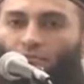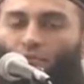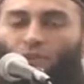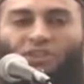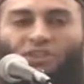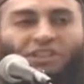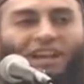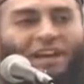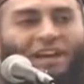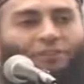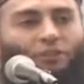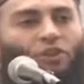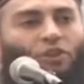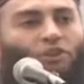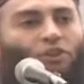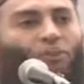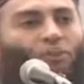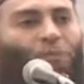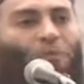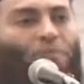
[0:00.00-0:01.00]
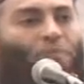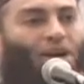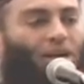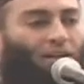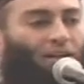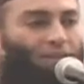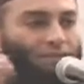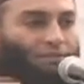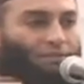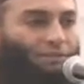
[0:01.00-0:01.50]
When you go to the
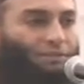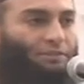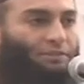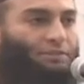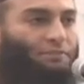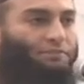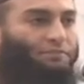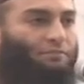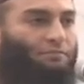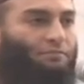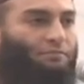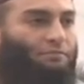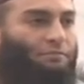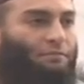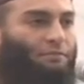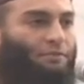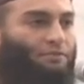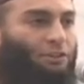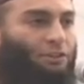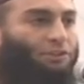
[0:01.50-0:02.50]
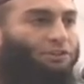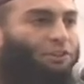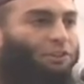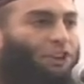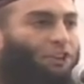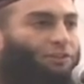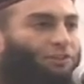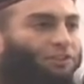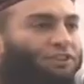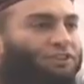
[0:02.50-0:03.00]
supermarkets, the
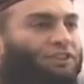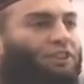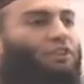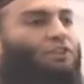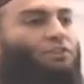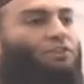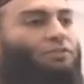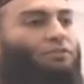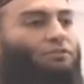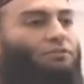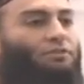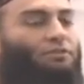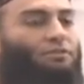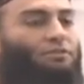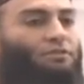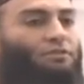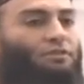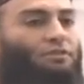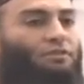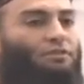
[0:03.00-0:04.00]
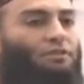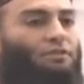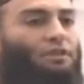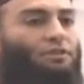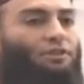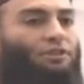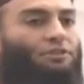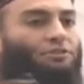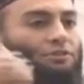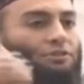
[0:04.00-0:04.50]
service
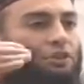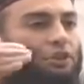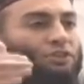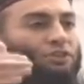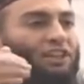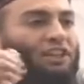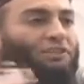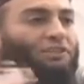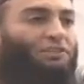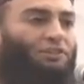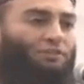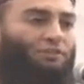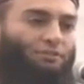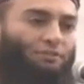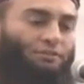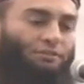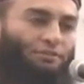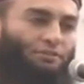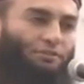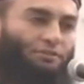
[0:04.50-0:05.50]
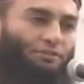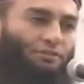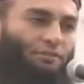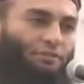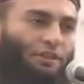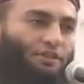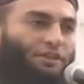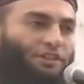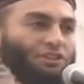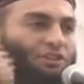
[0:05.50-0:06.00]
stations, the news agents,
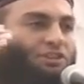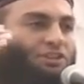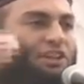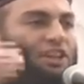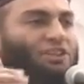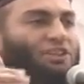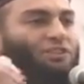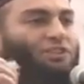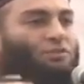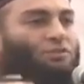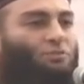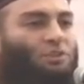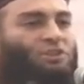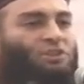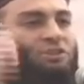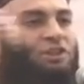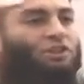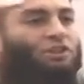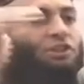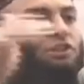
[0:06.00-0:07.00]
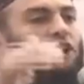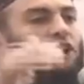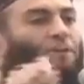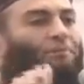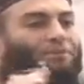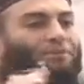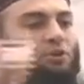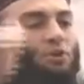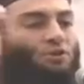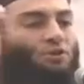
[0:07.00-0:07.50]
the stationaries, the
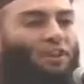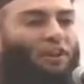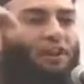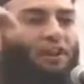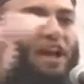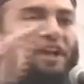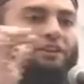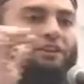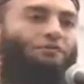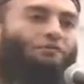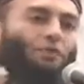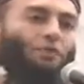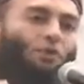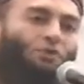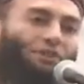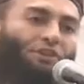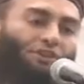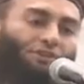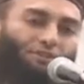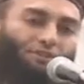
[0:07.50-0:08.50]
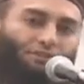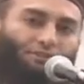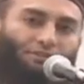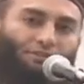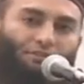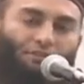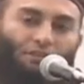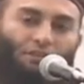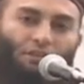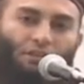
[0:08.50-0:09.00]
shops, all the like of all
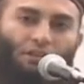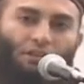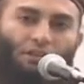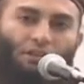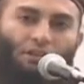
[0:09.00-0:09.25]
these,